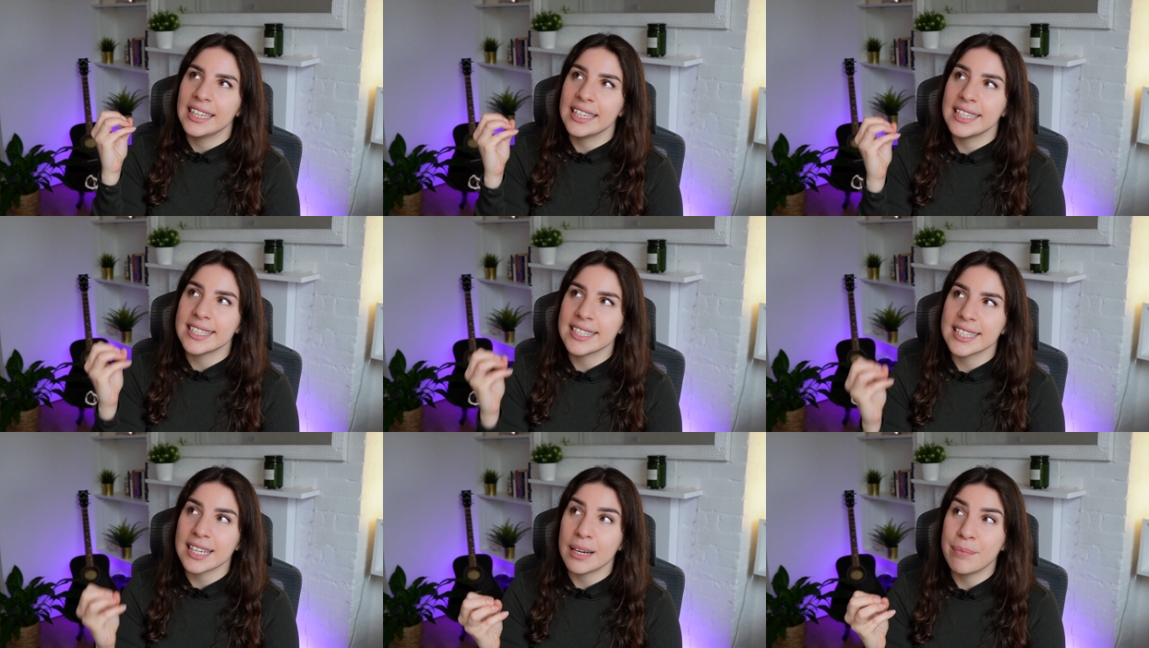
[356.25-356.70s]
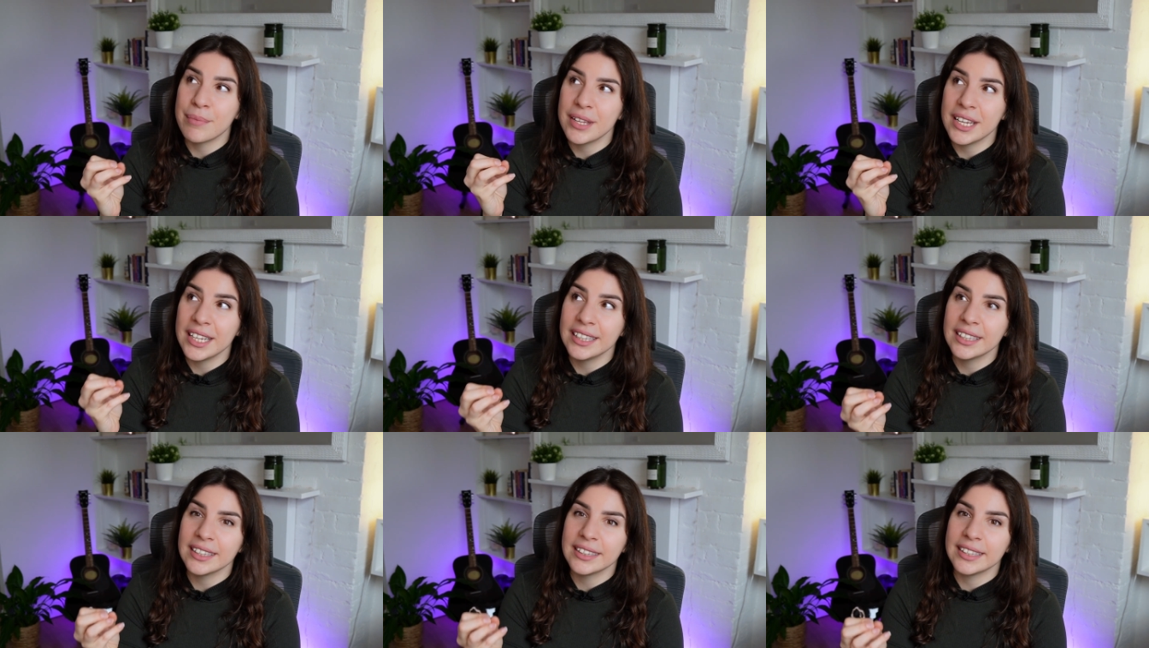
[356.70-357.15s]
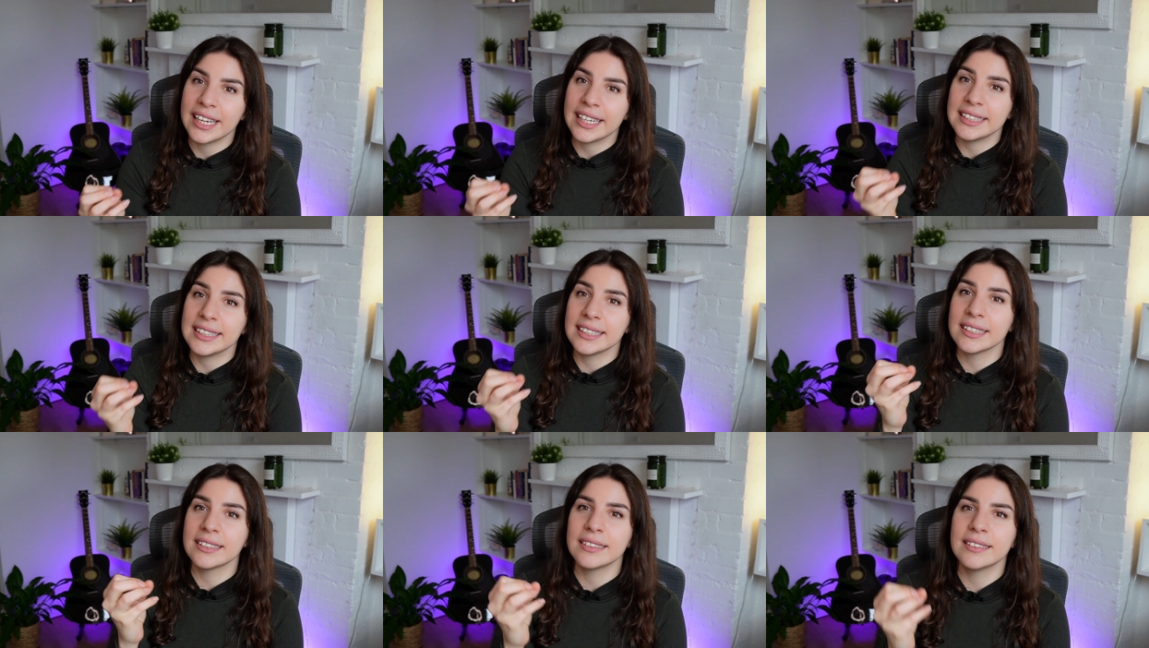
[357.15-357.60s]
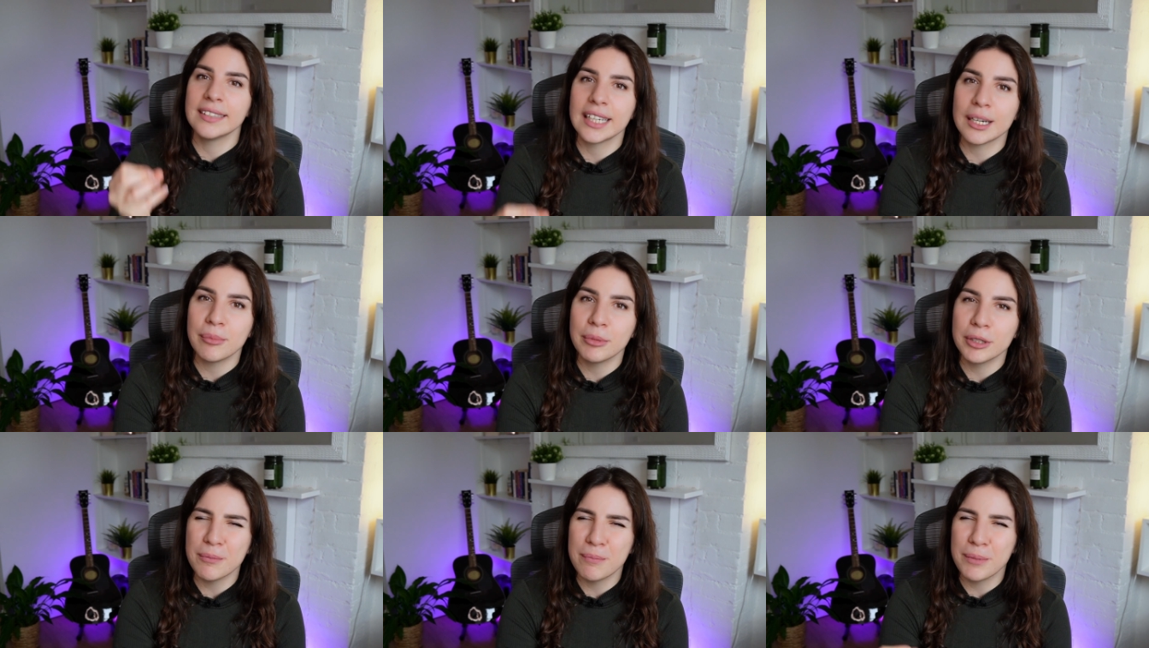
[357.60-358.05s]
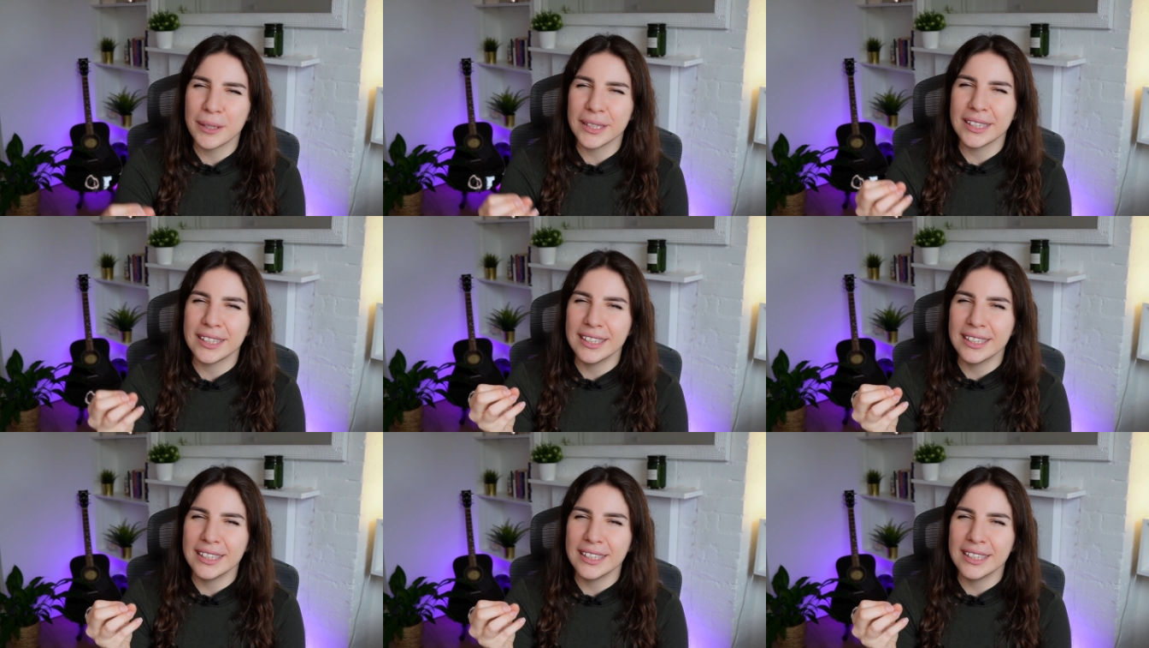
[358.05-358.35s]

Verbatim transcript: is something that is clickable but